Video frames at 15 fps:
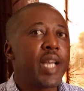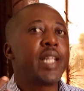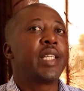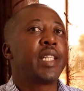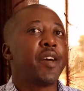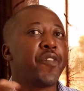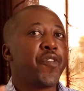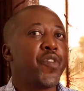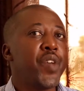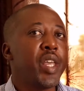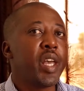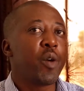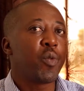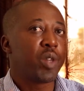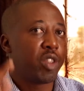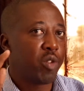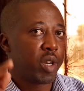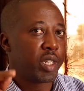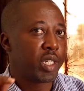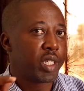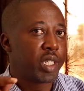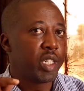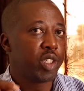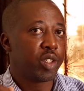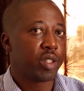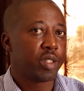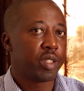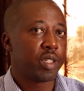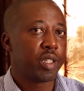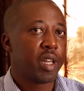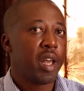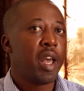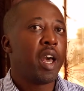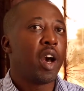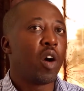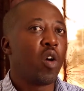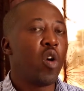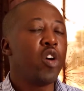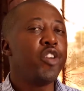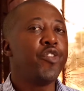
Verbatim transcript: interfere with your decisions. God